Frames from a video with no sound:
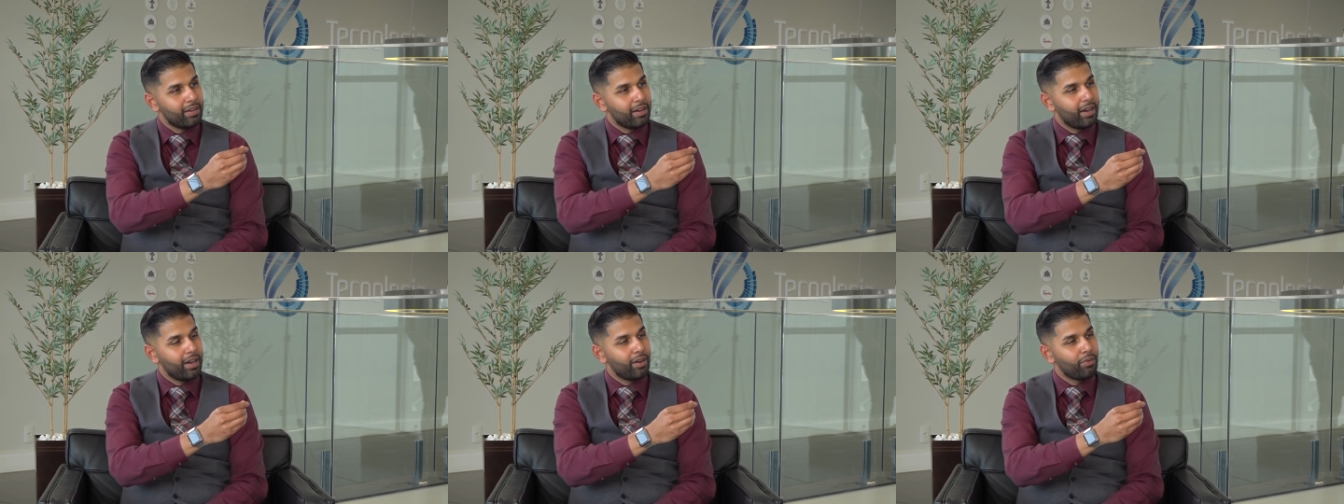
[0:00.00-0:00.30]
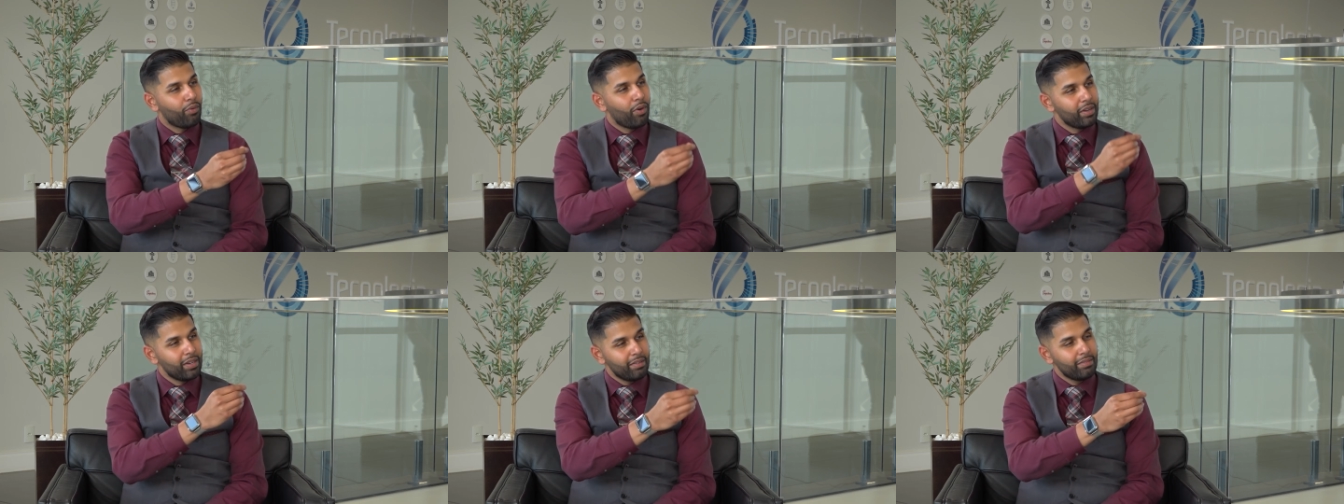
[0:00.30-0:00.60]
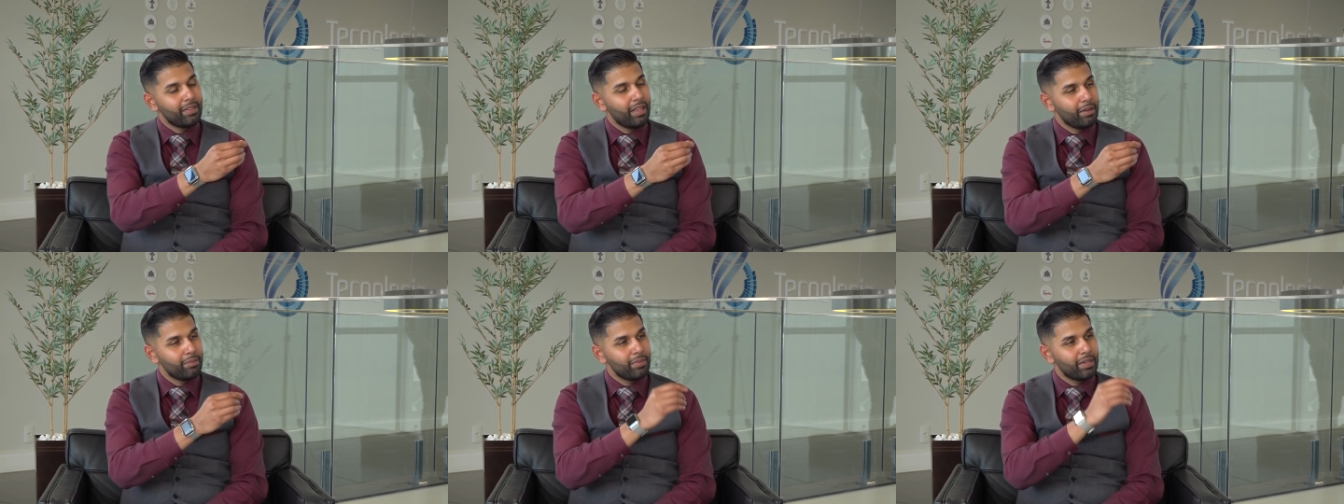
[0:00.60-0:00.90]
uh, one
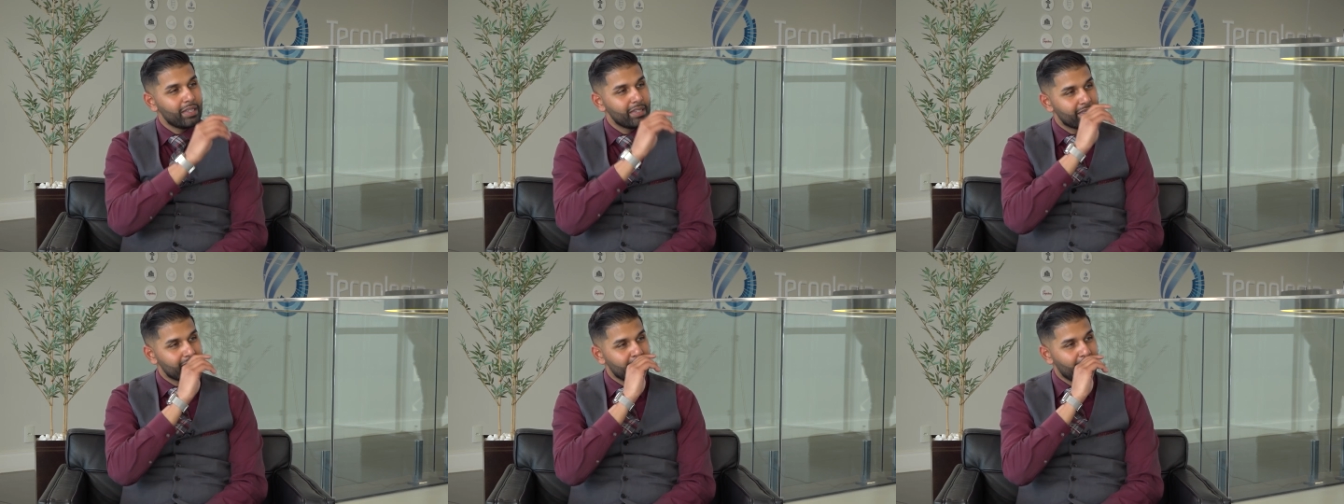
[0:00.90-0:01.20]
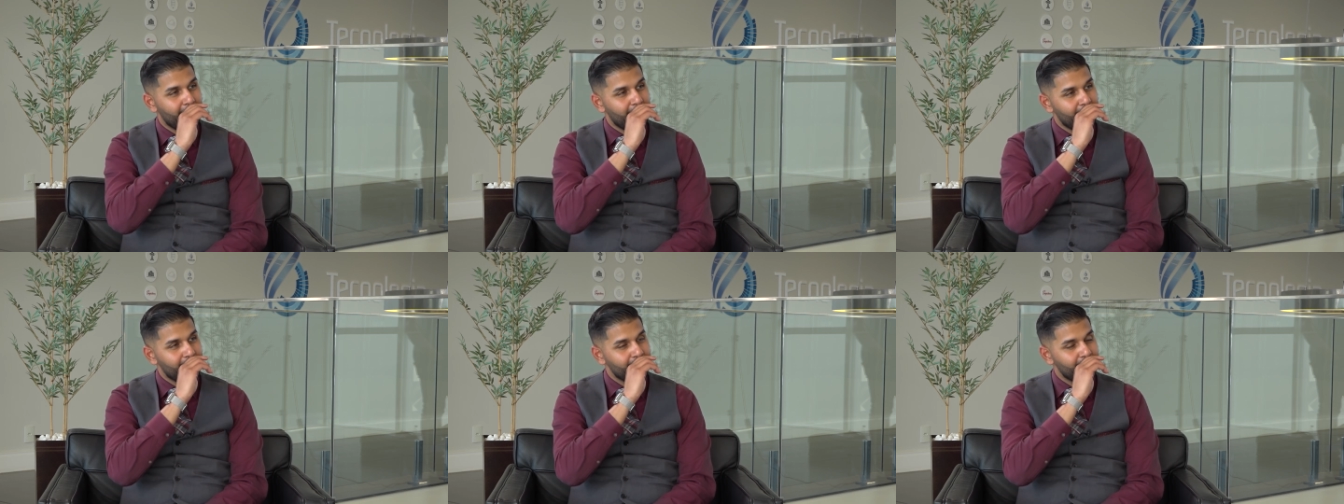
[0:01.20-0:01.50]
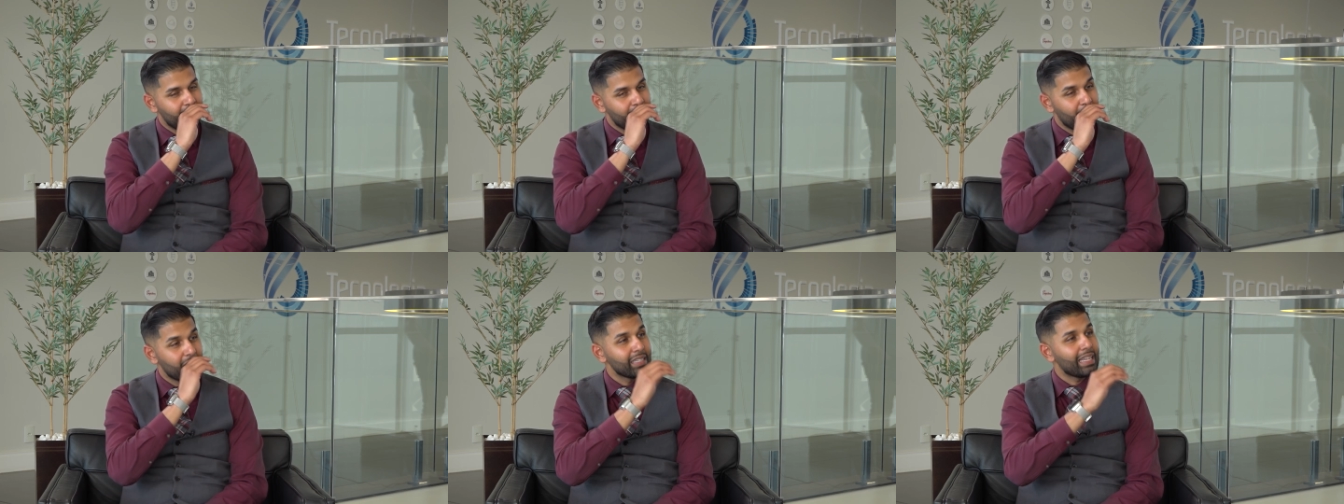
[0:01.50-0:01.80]
of them is
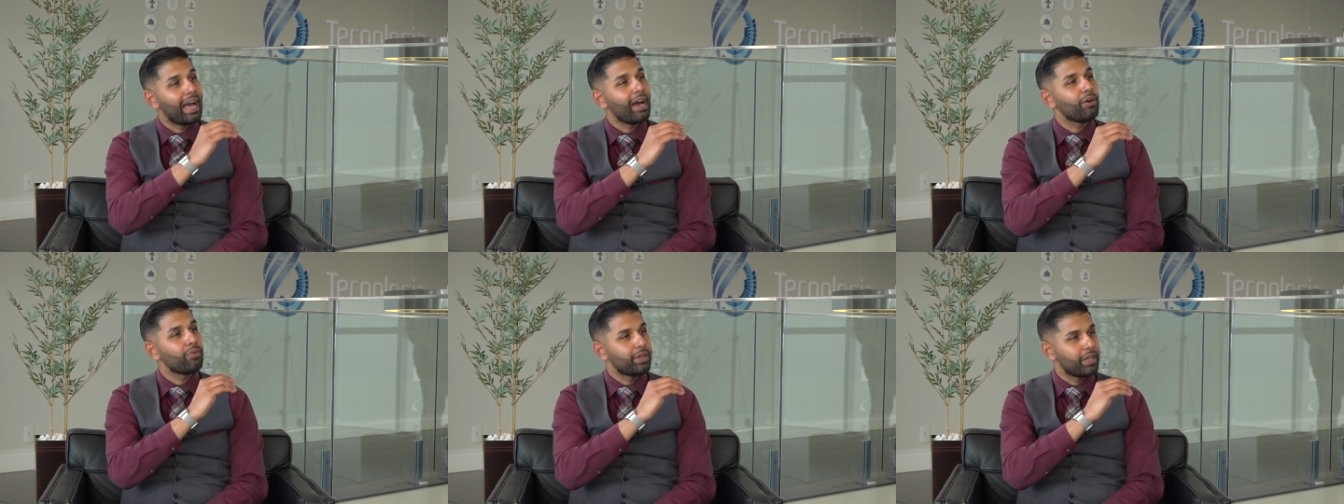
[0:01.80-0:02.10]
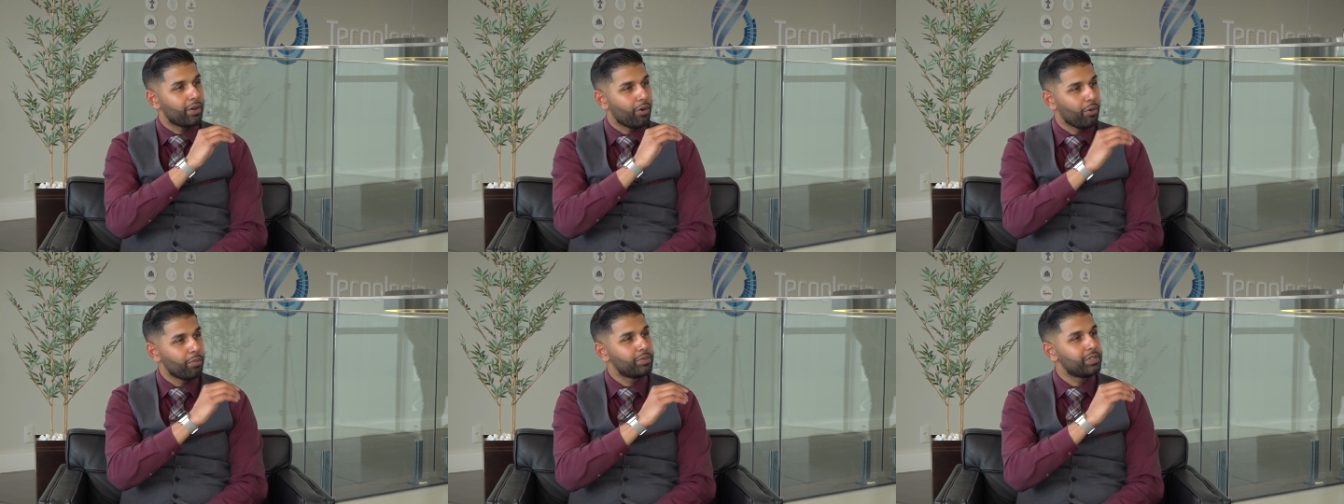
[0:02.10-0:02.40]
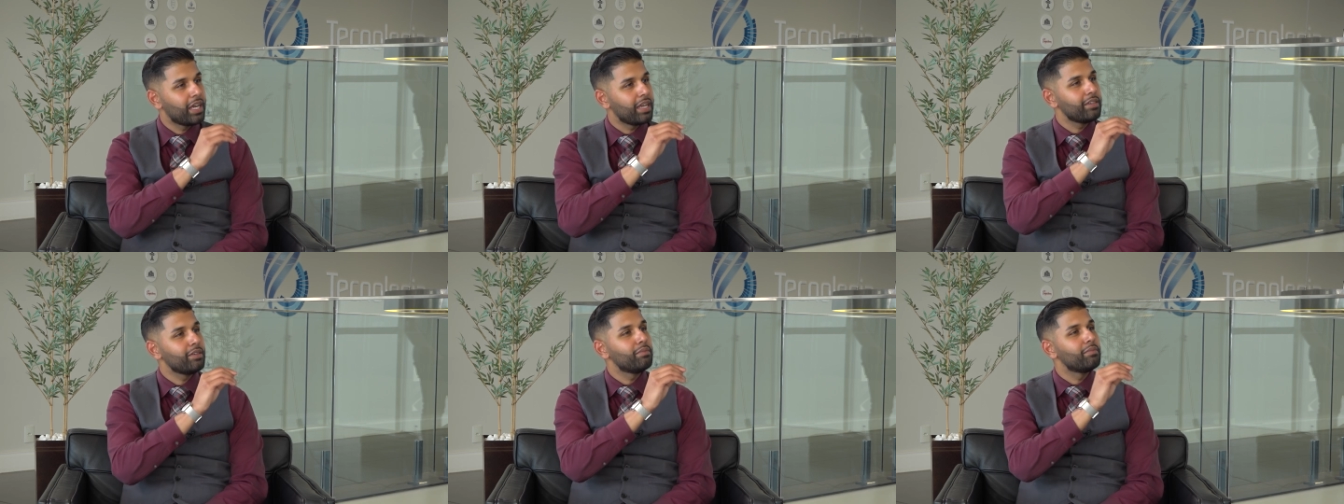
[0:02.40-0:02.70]
um, Malawi, Hope
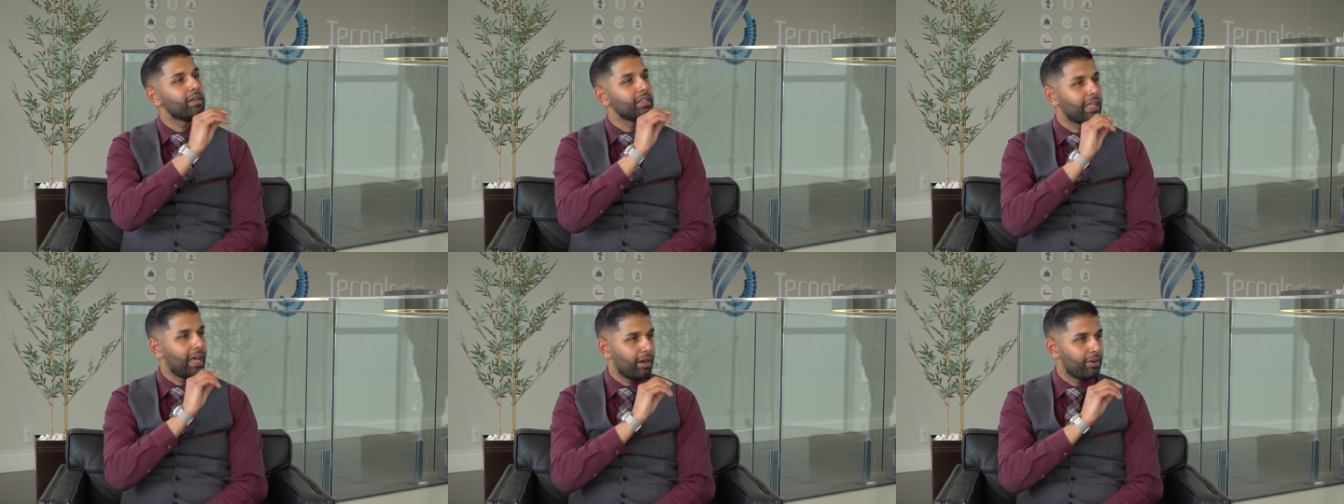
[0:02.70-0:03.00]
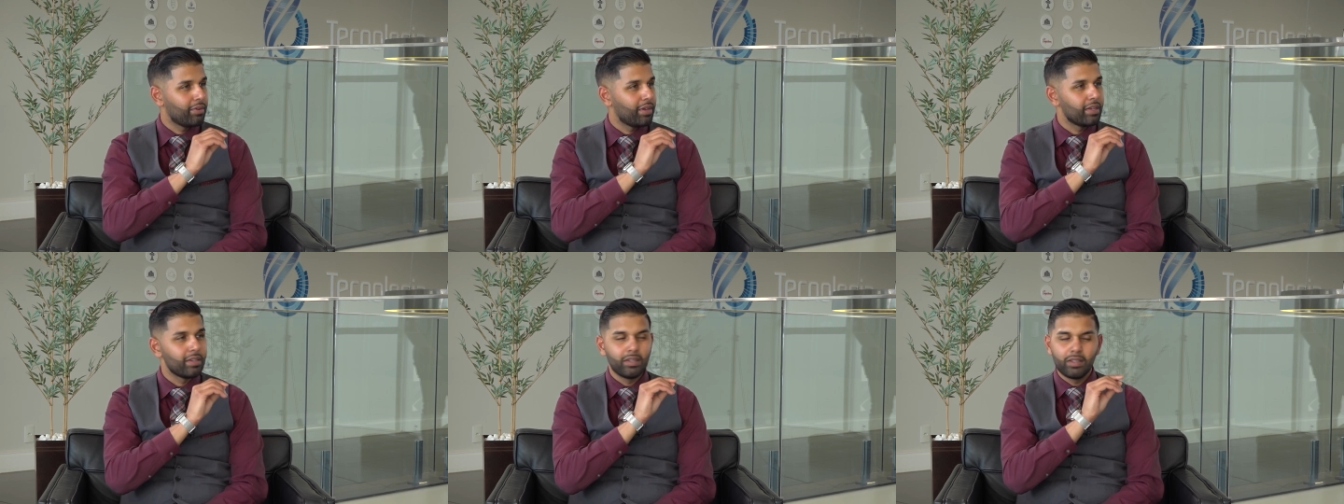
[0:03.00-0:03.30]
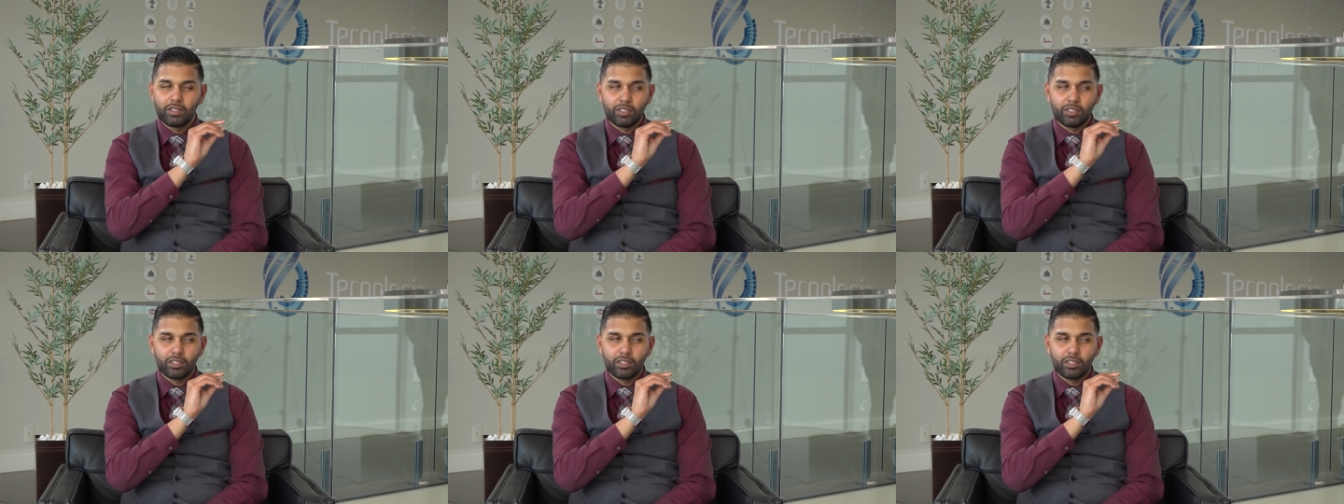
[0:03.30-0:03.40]
Channel Malawi,